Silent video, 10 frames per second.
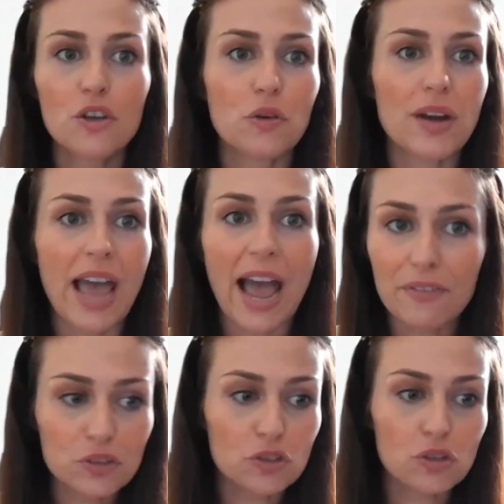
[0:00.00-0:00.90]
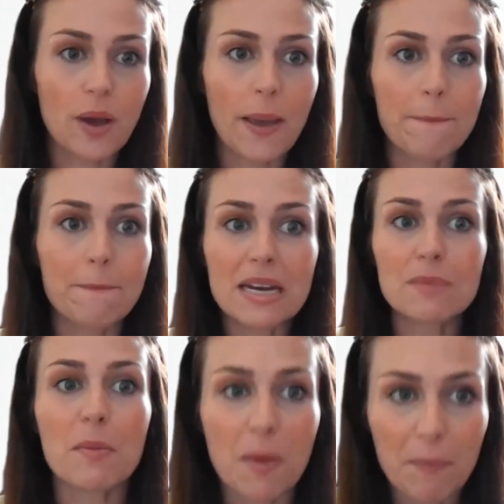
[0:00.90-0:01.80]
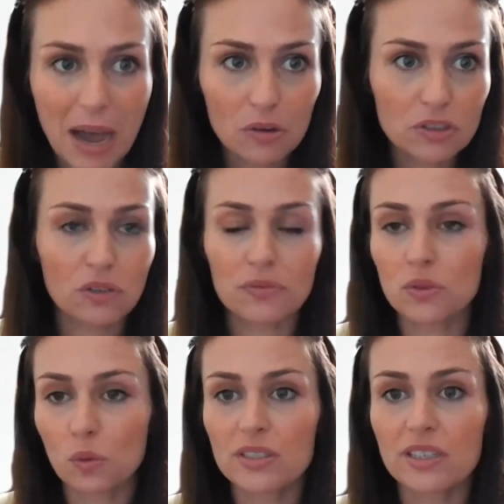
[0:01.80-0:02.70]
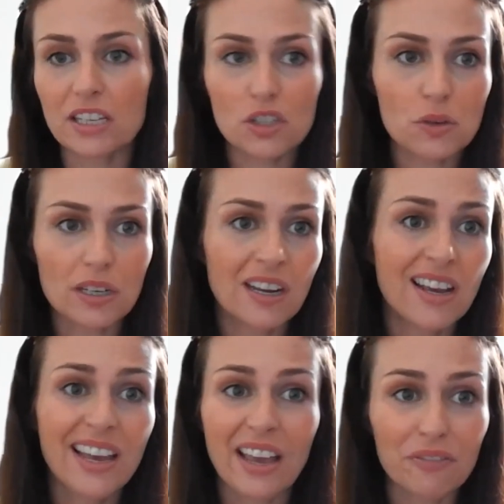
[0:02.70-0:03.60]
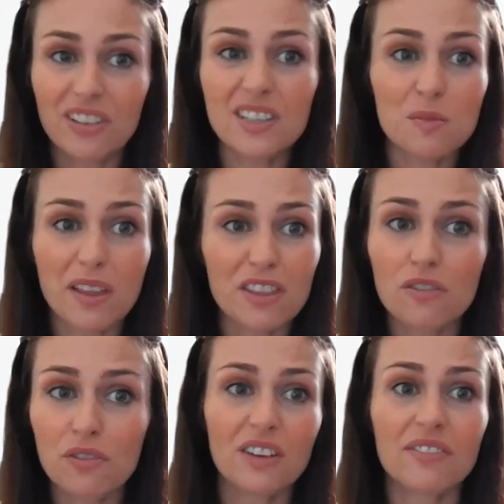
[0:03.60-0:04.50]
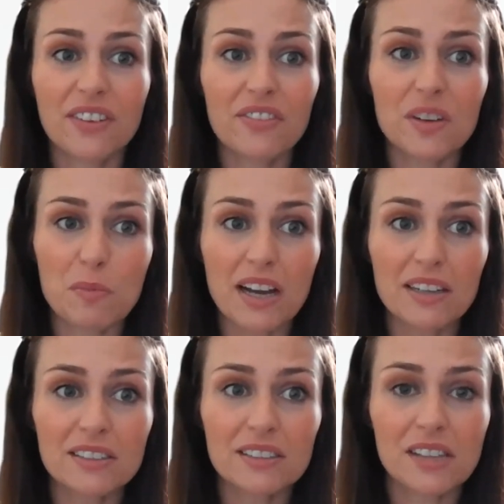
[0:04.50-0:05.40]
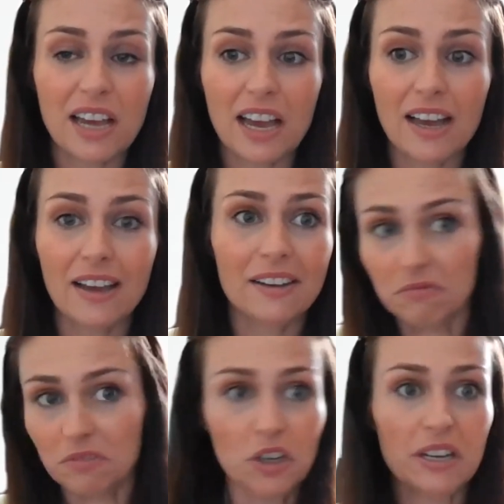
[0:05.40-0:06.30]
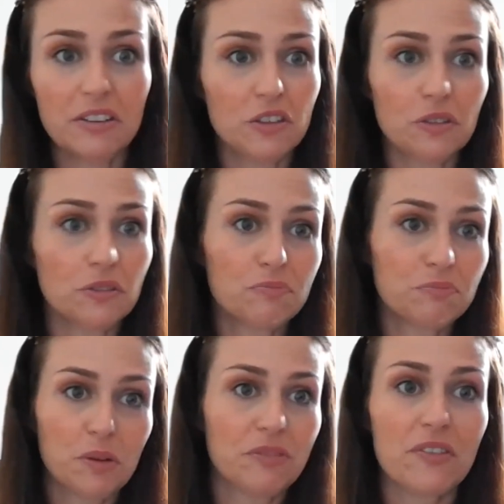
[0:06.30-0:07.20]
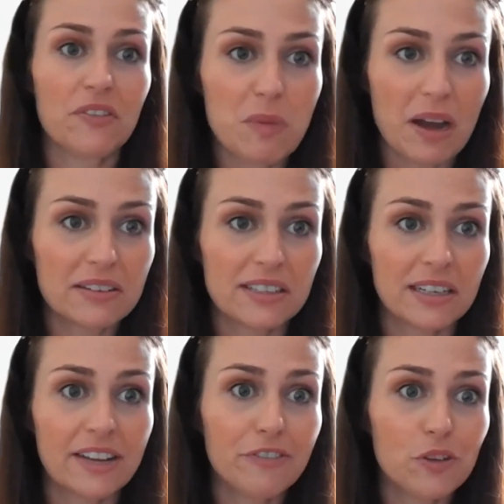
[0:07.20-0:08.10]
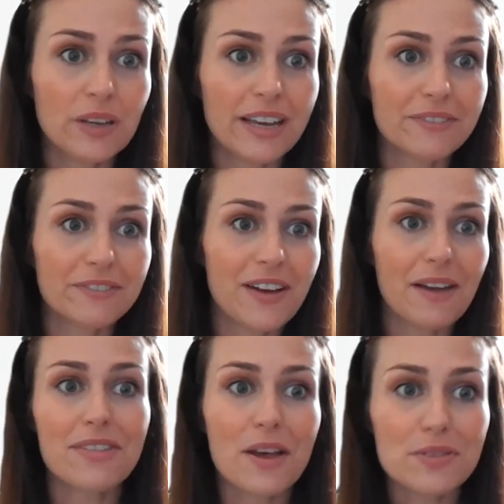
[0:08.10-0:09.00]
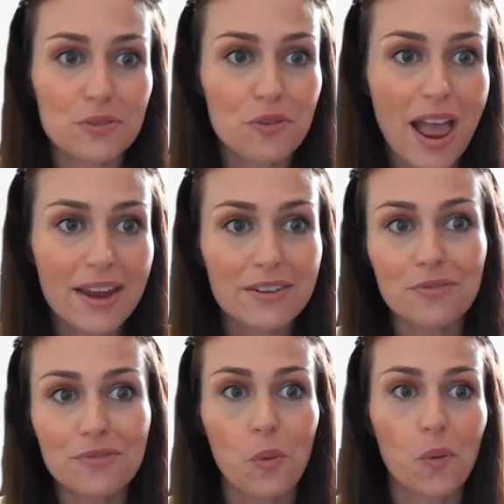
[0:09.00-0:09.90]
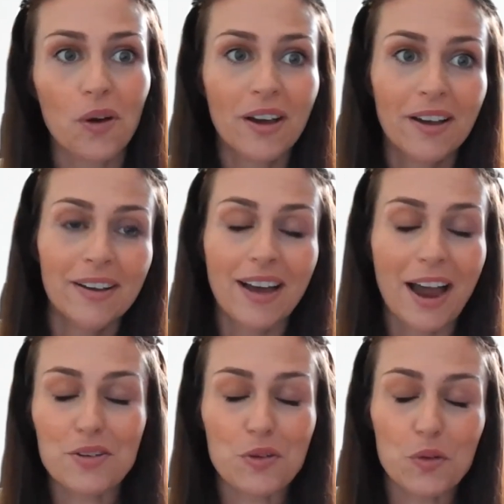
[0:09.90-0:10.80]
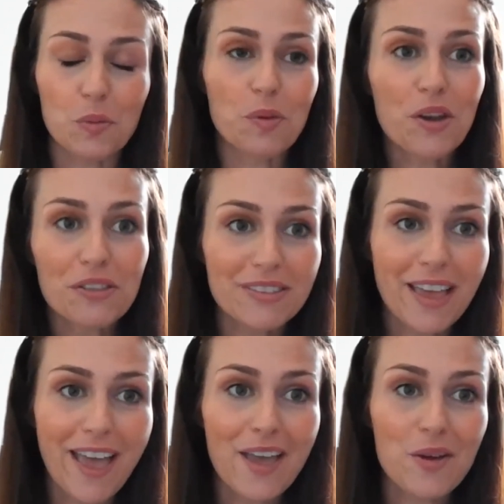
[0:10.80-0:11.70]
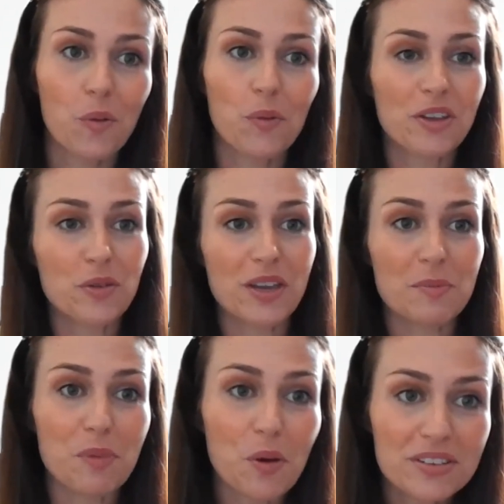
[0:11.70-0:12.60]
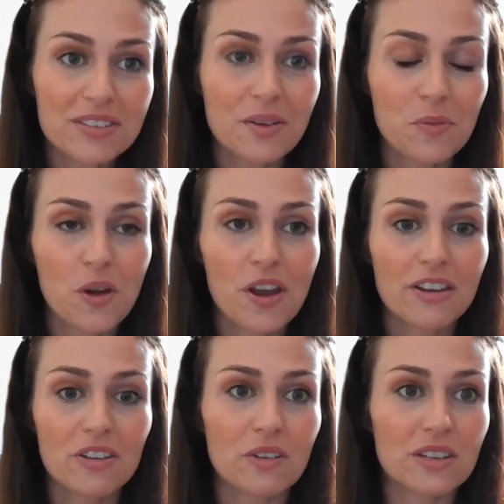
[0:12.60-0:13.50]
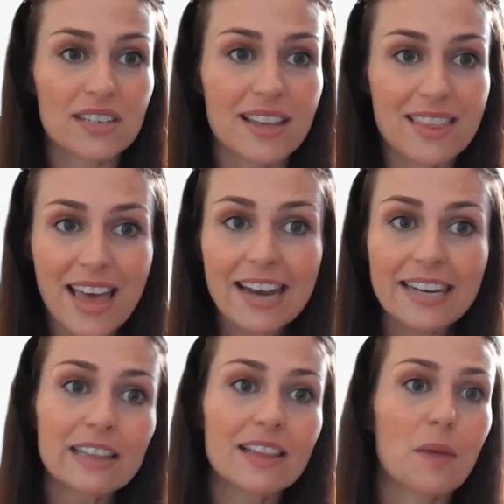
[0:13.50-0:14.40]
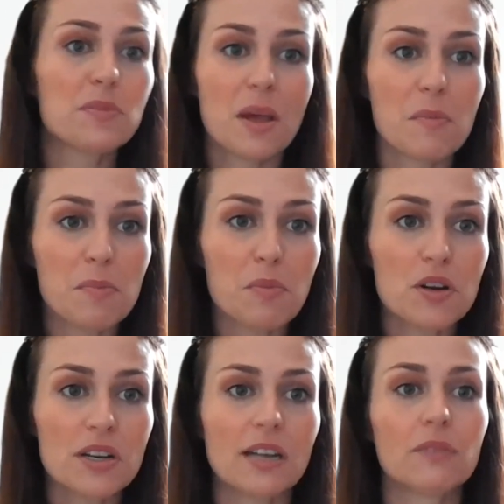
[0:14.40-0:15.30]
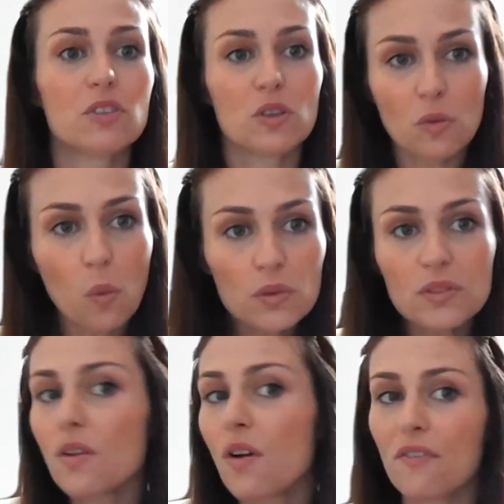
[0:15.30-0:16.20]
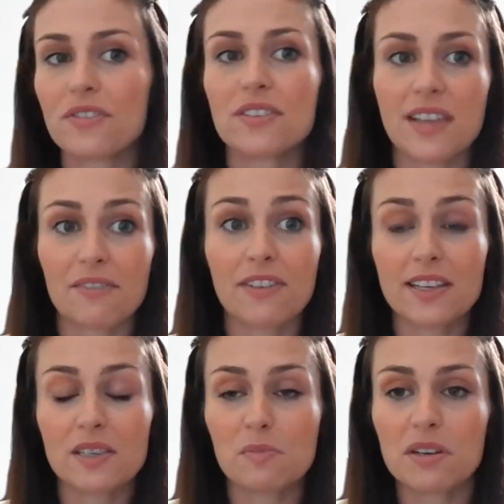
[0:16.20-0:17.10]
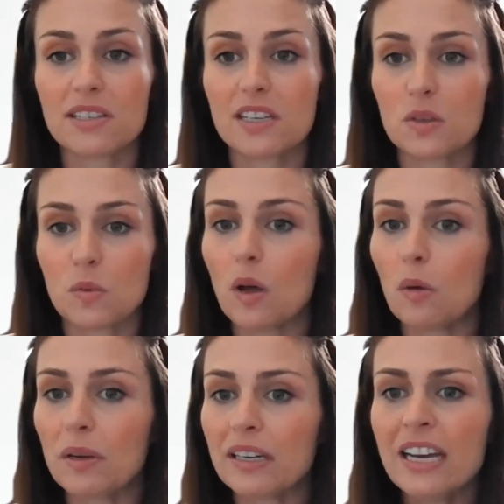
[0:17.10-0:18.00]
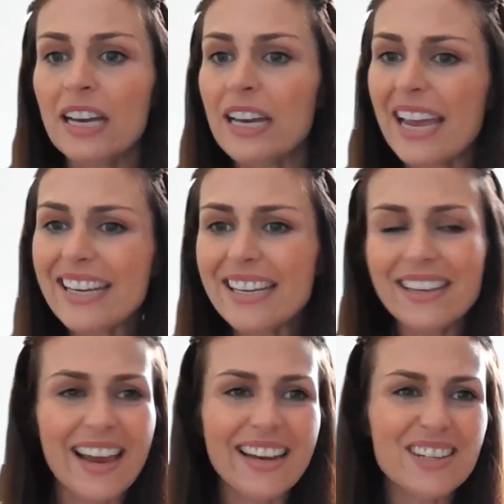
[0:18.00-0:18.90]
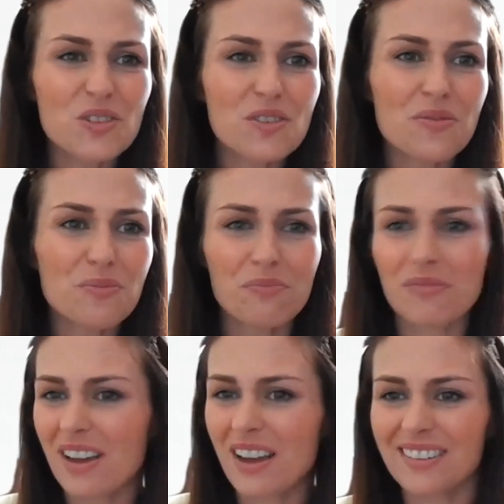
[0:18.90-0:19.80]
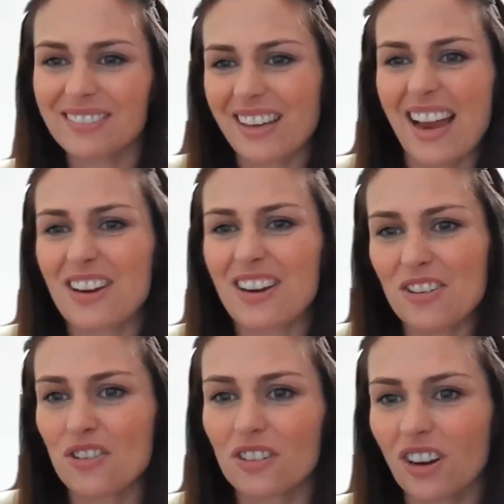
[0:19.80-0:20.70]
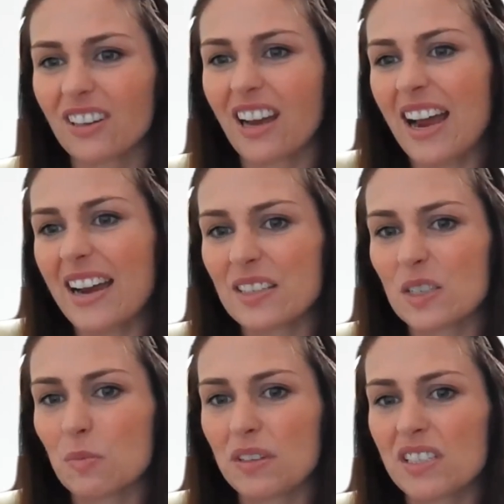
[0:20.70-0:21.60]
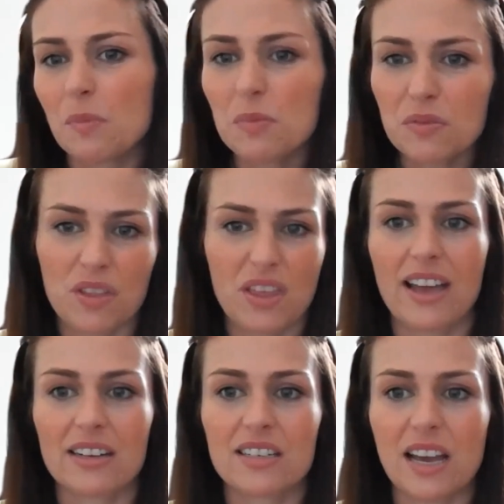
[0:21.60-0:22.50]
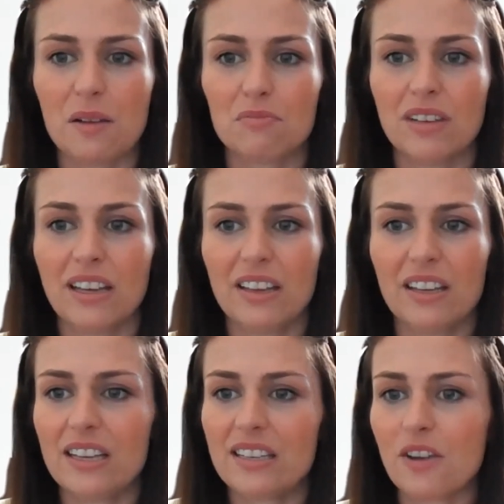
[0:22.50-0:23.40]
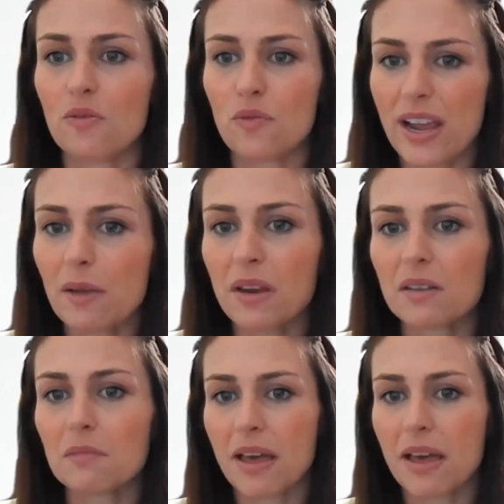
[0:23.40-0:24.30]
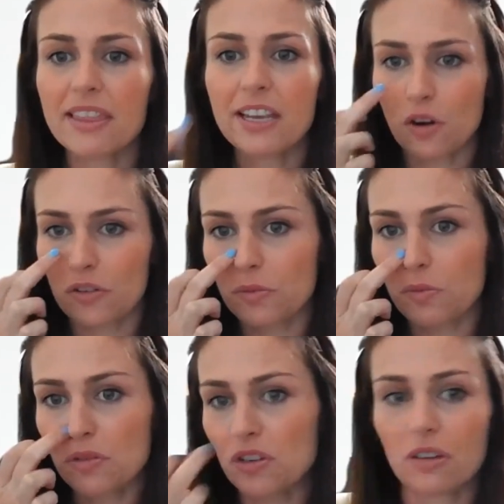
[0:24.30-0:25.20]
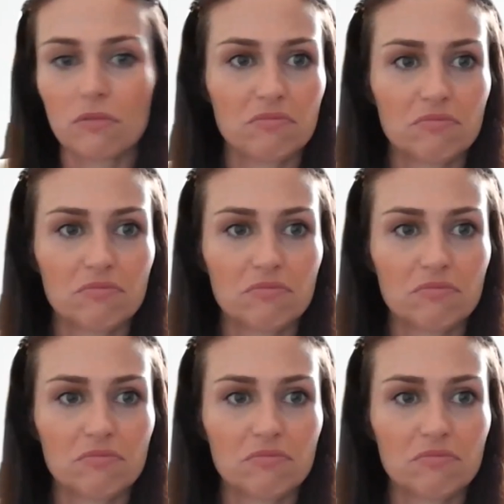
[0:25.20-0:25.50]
You don't have to do a minimum amount of sorts into it. If this month you've got 50 bucks, you put 50 bucks in. If you get 5,000 Rand for, I don't know, your birthday, or you get a bonus at work, you can take that little lump sum and put it in. So it also offers that flexibility as well. But any sort of, I don't know, not guidance, but tips for that. Is there a recommended monthly contribution?